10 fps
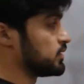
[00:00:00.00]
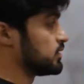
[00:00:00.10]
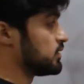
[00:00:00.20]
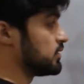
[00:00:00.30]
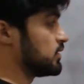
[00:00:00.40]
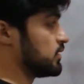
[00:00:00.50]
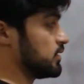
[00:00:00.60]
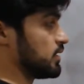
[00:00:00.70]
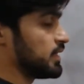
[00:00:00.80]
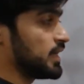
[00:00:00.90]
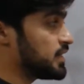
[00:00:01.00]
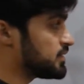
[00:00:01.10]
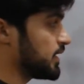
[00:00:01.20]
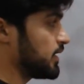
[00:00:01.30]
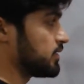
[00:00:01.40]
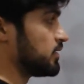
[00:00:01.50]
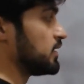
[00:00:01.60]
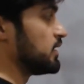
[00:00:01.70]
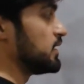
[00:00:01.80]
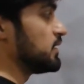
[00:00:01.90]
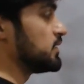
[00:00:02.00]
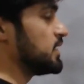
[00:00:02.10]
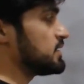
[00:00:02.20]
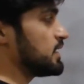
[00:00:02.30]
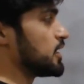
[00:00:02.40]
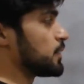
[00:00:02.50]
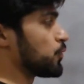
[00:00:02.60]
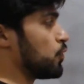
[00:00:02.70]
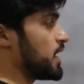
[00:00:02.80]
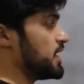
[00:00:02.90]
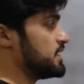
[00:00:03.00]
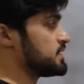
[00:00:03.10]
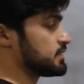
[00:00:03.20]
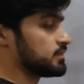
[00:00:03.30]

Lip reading: air track? This air provides